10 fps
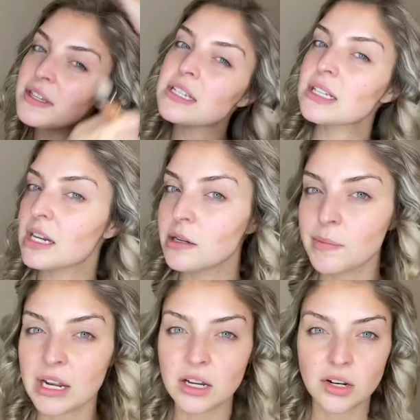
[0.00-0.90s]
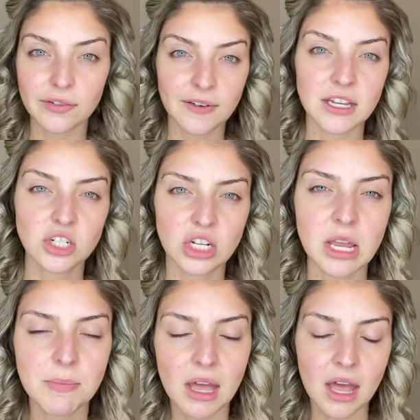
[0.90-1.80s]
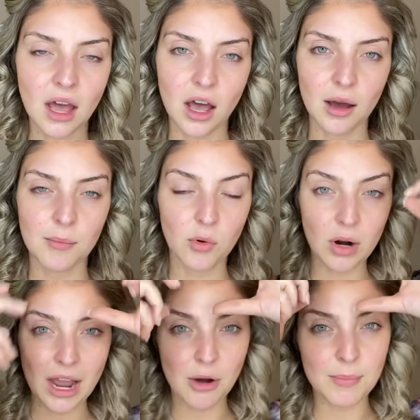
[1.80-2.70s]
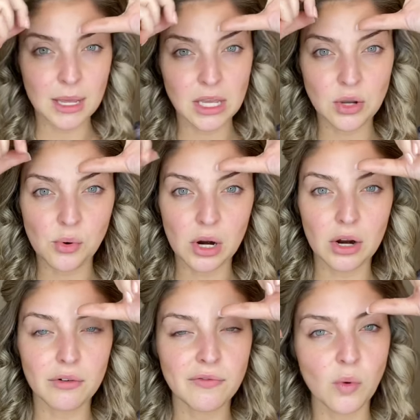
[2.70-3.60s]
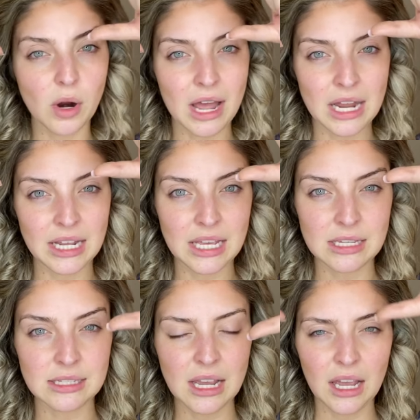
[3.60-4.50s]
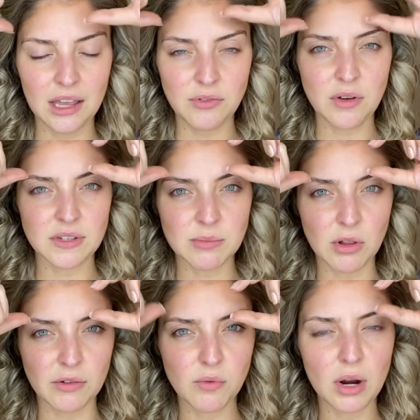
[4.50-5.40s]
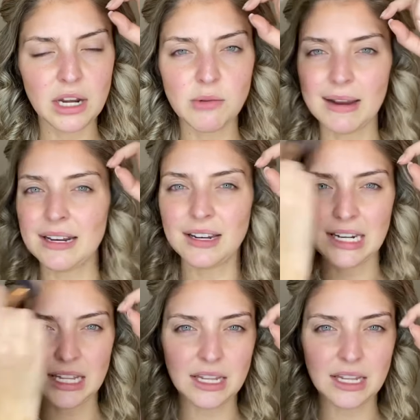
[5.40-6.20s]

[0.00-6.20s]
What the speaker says: is going to depend on your face shape or how big your forehead is. If you have a smaller forehead, you might not need